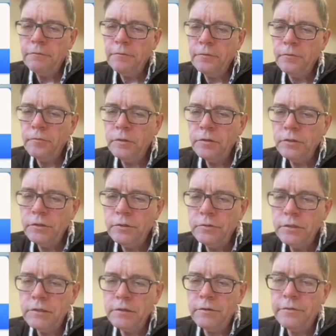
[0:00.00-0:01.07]
If you want to
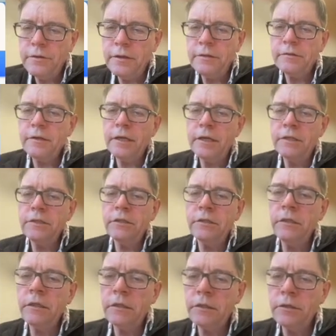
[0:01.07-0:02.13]
use this
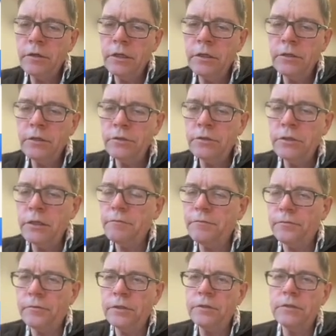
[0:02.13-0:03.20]
authentication, you can use
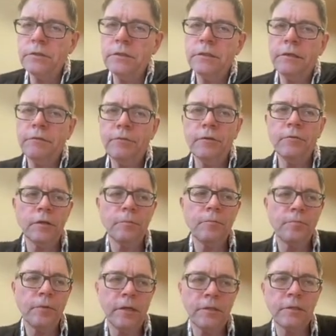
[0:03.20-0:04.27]
it, for instance, if you
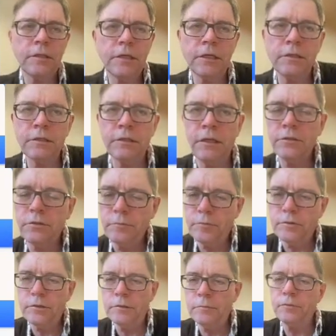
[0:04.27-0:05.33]
want a presentation that's
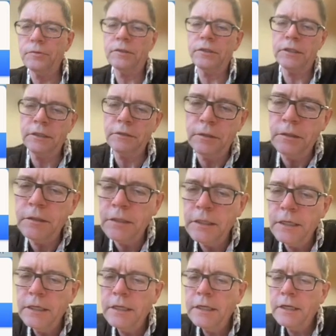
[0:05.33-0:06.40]
super
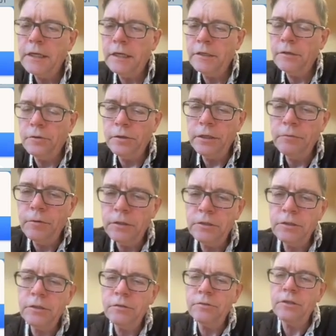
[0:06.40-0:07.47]
secret and you only
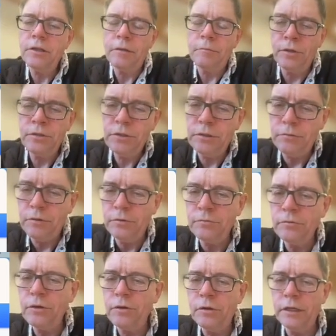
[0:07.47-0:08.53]
want to use it amongst your
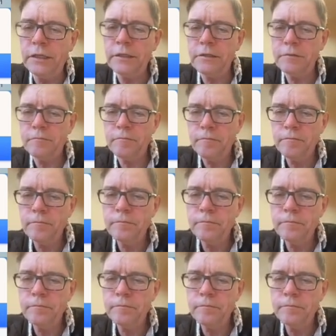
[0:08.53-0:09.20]
own colleagues.